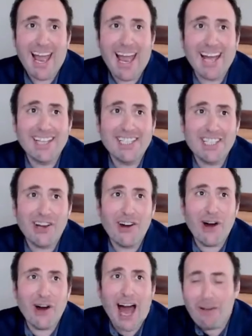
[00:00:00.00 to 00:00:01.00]
and
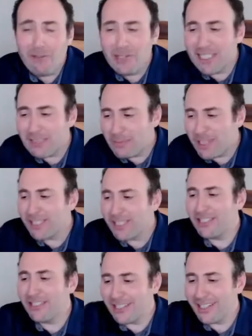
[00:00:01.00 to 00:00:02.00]
so i would speak
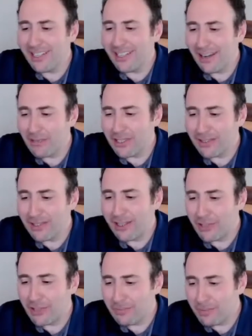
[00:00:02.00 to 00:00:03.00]
to the i would yeah, i
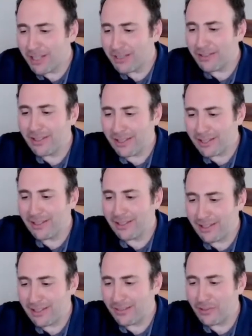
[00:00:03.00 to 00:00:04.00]
would speak to the
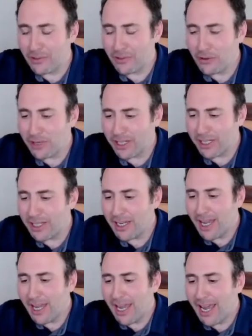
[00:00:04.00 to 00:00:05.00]
uh, recording
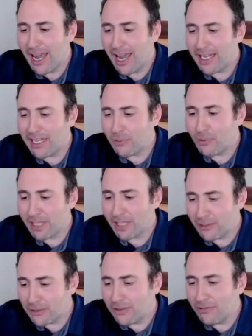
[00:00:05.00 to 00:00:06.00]
and it would
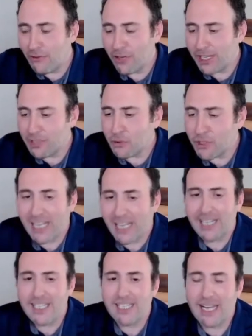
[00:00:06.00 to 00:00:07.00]
like to the phone it would not
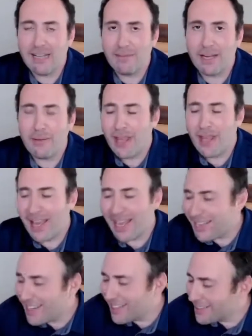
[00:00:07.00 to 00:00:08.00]
understand me and
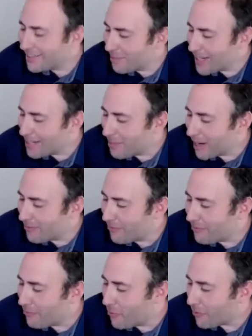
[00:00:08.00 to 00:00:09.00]
then my my
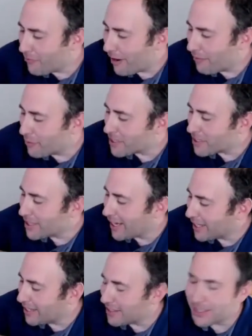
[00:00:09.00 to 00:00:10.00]
four or five year old son
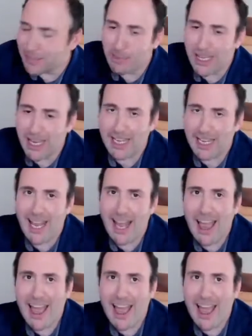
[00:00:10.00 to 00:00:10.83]
here is playing